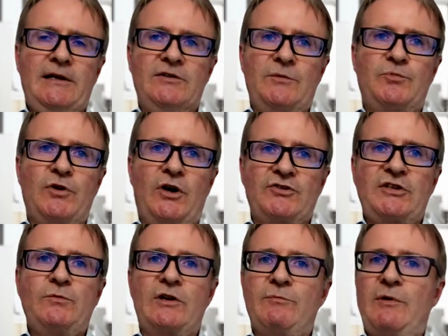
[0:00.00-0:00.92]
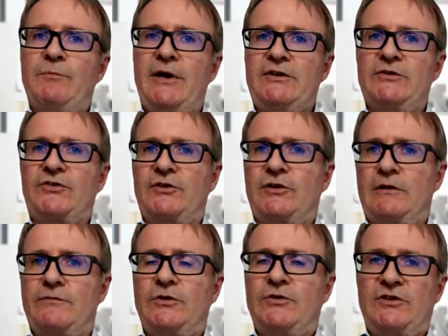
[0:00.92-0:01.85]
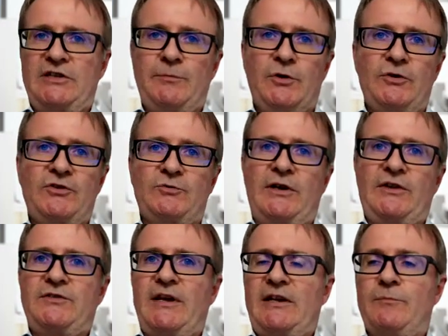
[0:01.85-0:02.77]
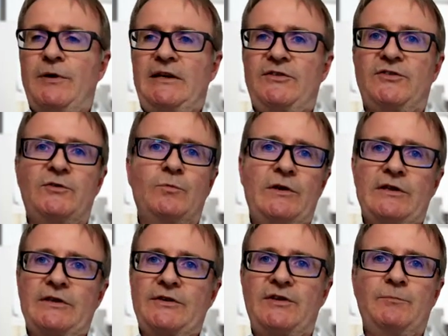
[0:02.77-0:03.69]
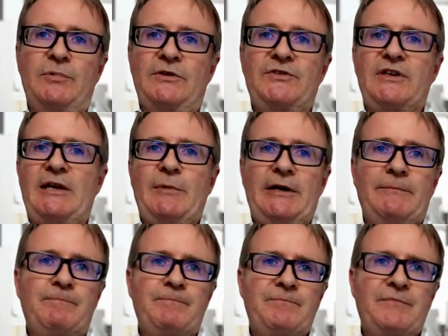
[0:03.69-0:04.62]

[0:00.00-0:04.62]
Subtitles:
The project would have been better served using a Postgres database with a simple schema.